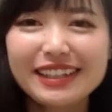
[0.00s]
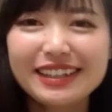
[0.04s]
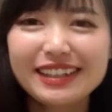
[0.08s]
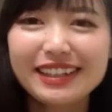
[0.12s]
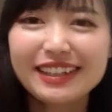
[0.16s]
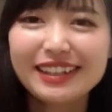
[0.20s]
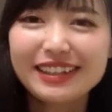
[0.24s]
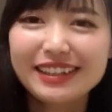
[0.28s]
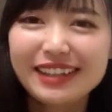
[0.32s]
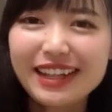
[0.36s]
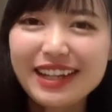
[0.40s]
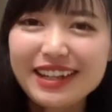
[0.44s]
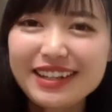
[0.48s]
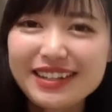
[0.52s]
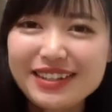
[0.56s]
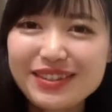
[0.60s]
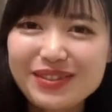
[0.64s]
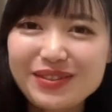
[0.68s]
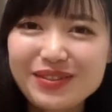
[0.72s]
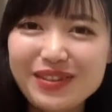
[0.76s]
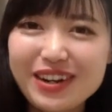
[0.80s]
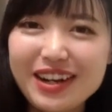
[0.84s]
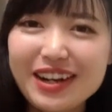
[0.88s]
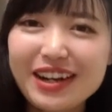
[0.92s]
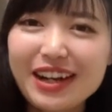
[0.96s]
Next
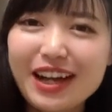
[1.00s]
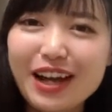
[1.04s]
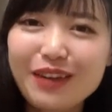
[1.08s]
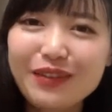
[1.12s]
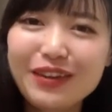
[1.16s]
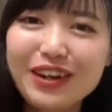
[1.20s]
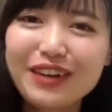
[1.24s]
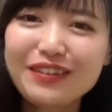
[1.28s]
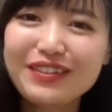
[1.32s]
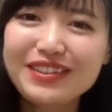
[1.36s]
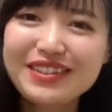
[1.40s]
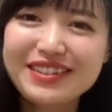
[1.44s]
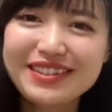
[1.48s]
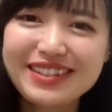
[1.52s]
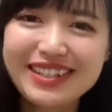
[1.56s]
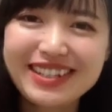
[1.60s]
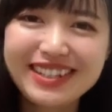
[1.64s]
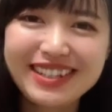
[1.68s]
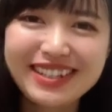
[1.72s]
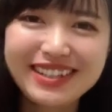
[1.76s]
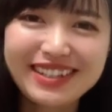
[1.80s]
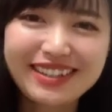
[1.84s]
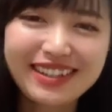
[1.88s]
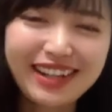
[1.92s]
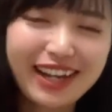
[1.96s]
one, have you ever seen
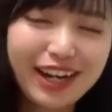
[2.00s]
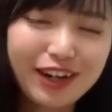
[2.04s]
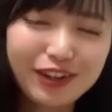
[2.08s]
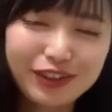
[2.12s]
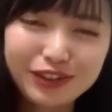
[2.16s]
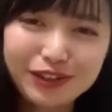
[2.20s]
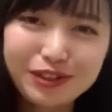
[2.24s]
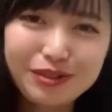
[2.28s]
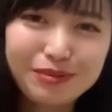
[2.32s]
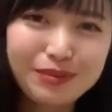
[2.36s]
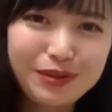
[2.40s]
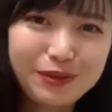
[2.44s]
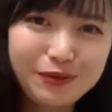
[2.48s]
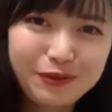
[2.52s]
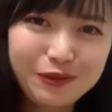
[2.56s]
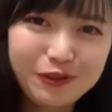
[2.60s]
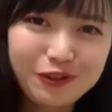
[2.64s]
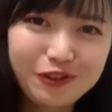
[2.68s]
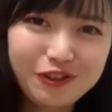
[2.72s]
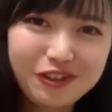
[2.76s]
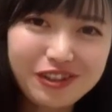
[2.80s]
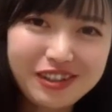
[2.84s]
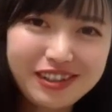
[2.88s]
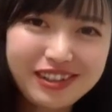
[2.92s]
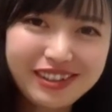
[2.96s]
this character
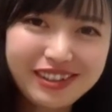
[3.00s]
before?